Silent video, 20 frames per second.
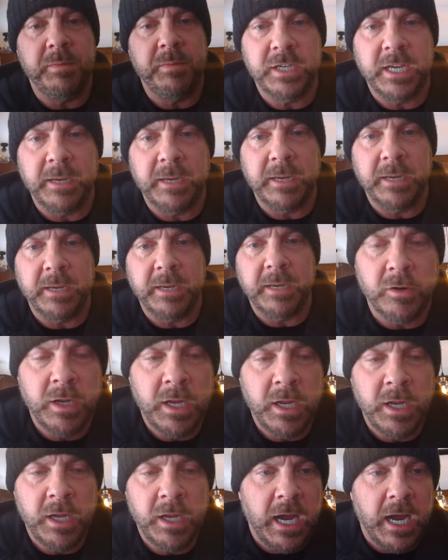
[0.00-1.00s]
shape. So
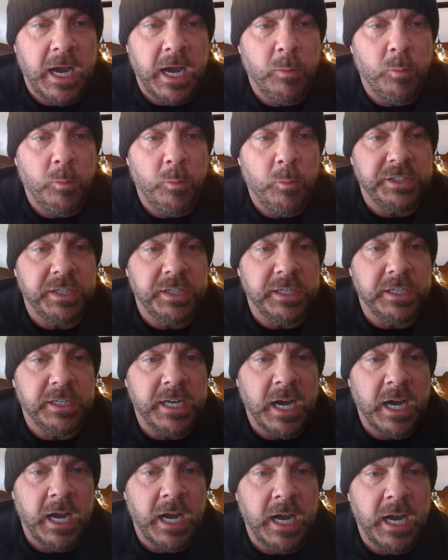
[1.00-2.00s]
I want to
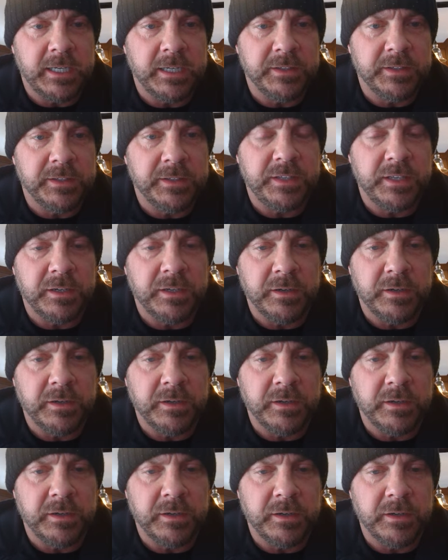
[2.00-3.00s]
not consider
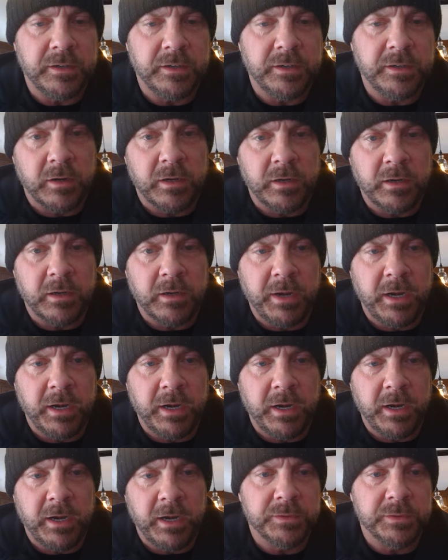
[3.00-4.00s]
this one in our
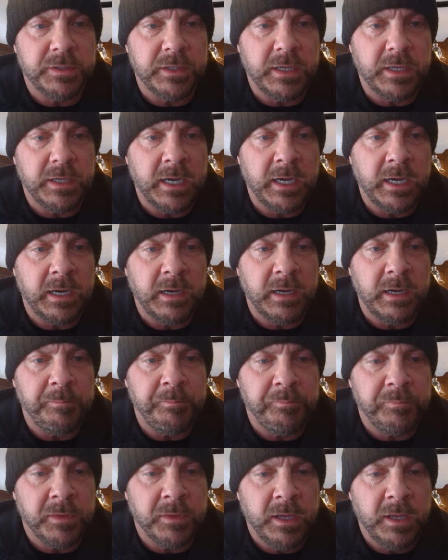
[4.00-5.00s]
comparables
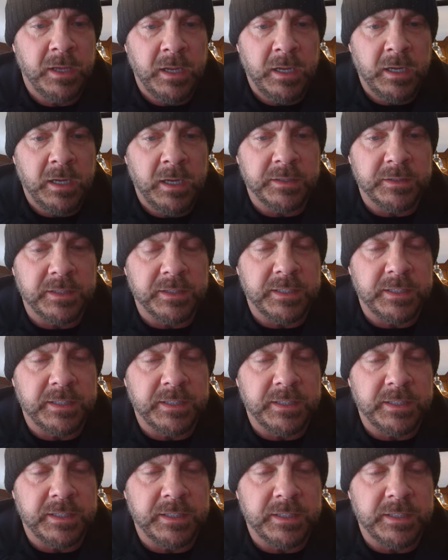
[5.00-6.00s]
because this
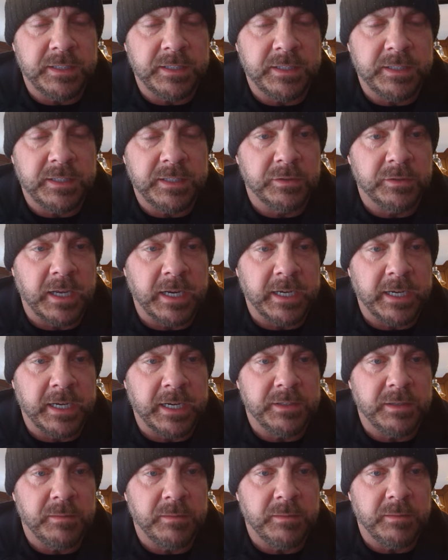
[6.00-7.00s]
house looks like it's
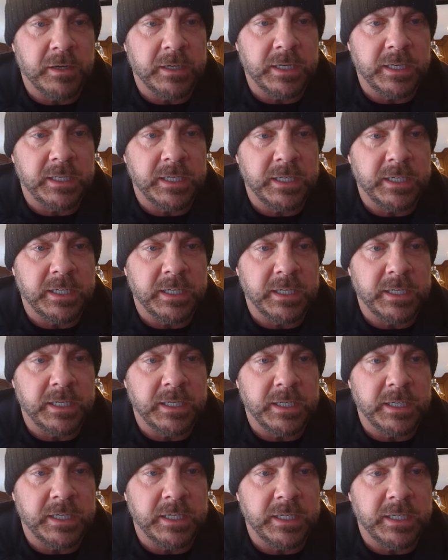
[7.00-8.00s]
in better condition, but
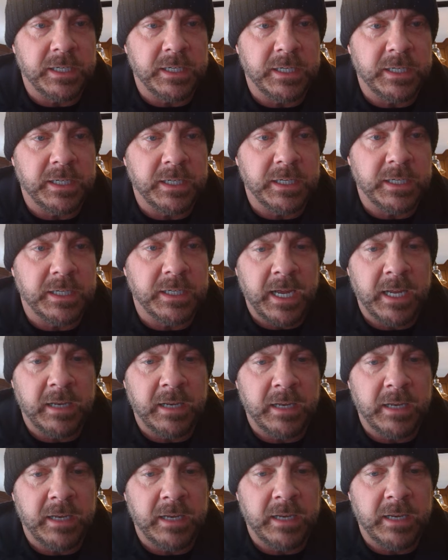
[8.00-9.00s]
probably had
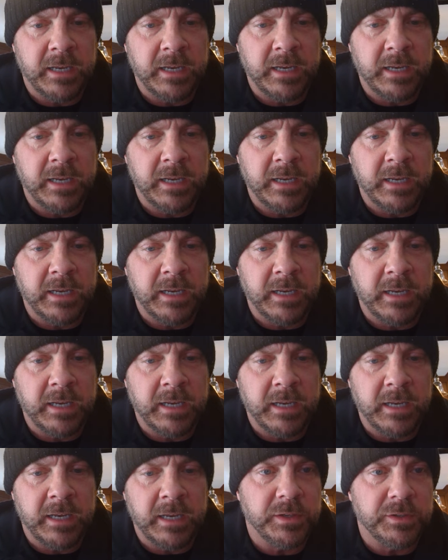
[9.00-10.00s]
issues with the
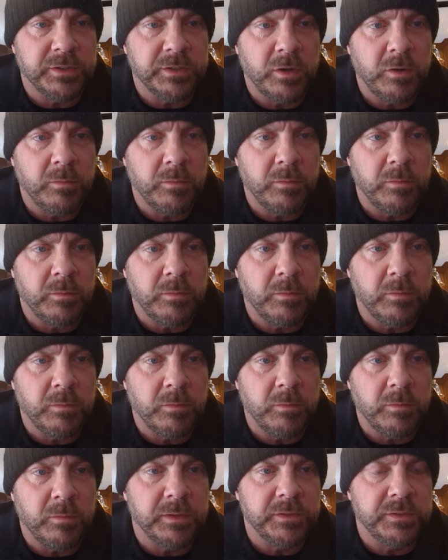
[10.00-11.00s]
previous homeowner or
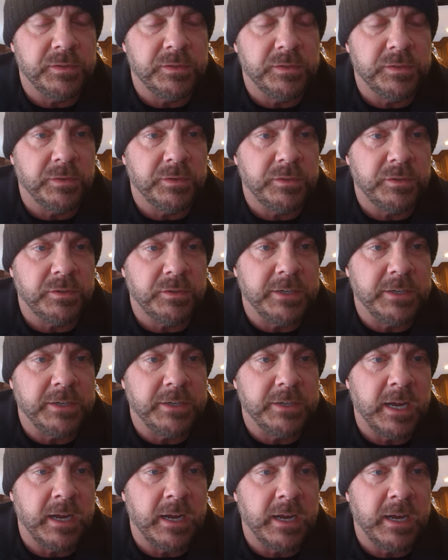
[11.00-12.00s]
something. So scratch
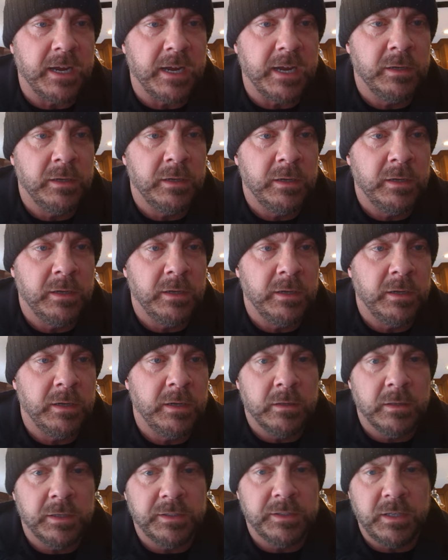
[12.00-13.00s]
that one.
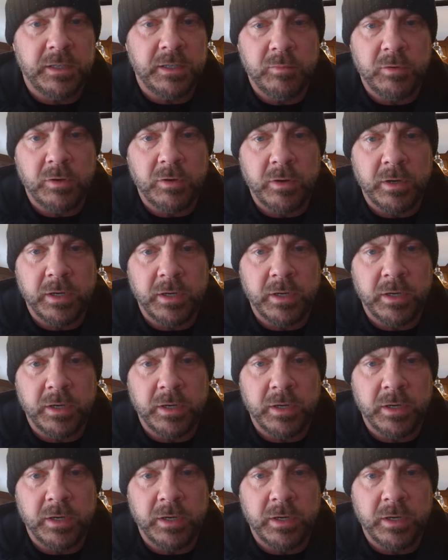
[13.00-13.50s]
Let's keep going